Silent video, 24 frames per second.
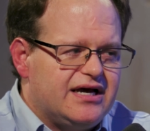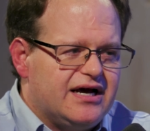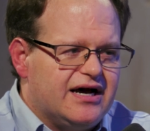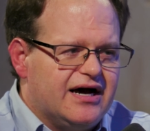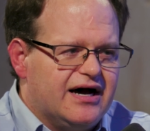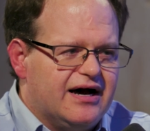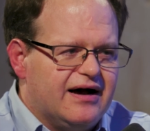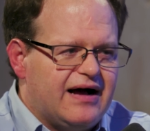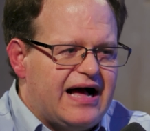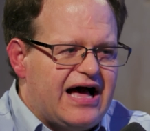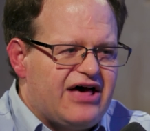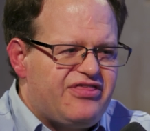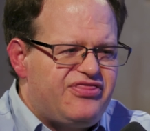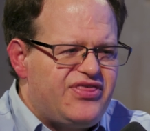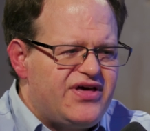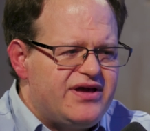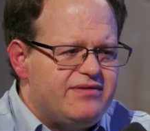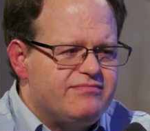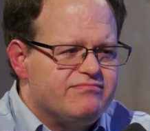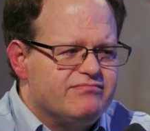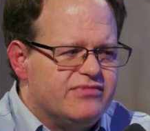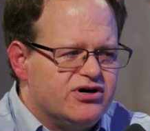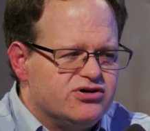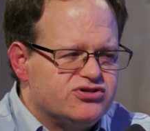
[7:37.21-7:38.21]
I
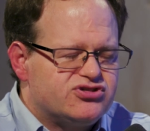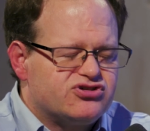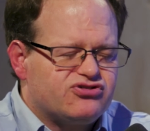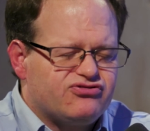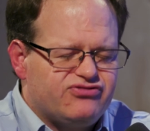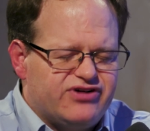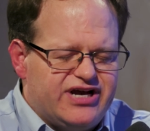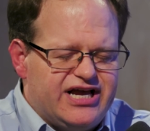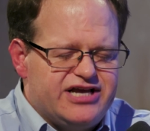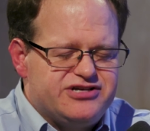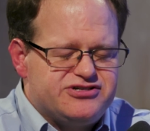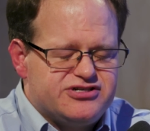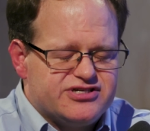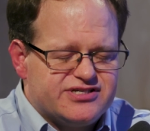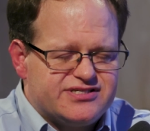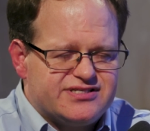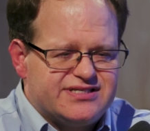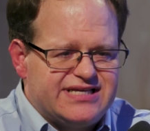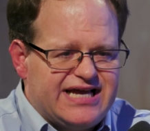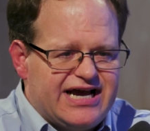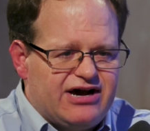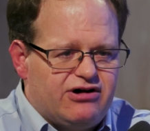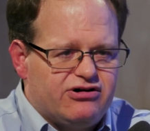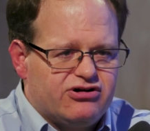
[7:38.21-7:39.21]
think most
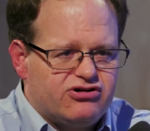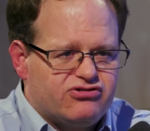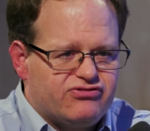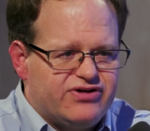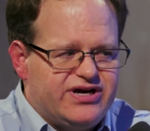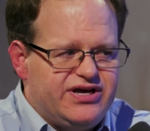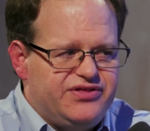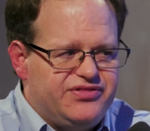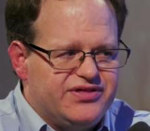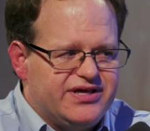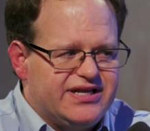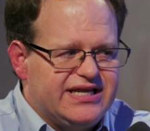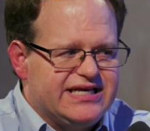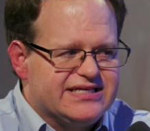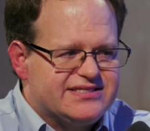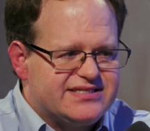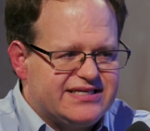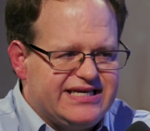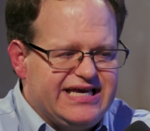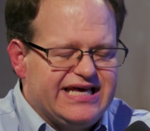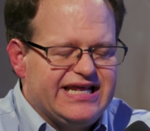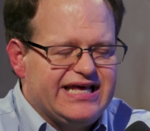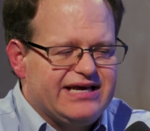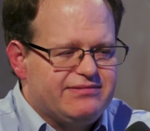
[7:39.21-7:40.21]
creationists now agree that it's
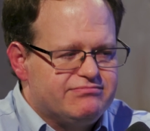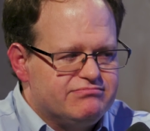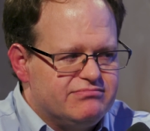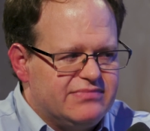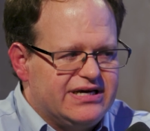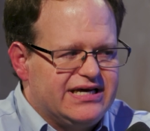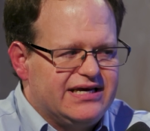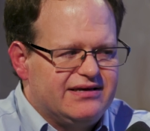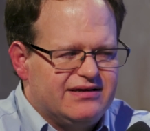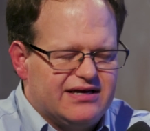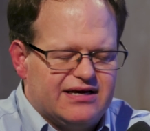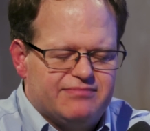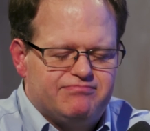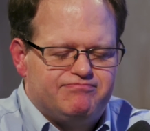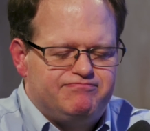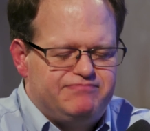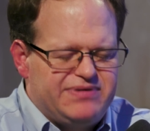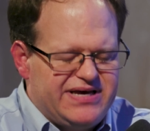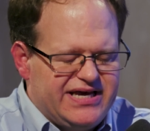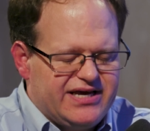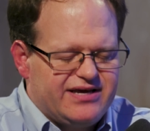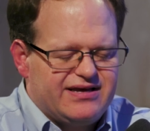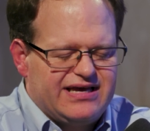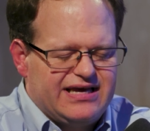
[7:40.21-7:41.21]
getting a
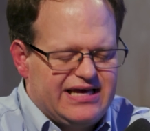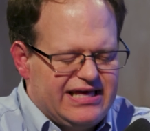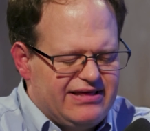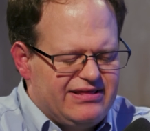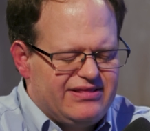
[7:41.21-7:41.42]
big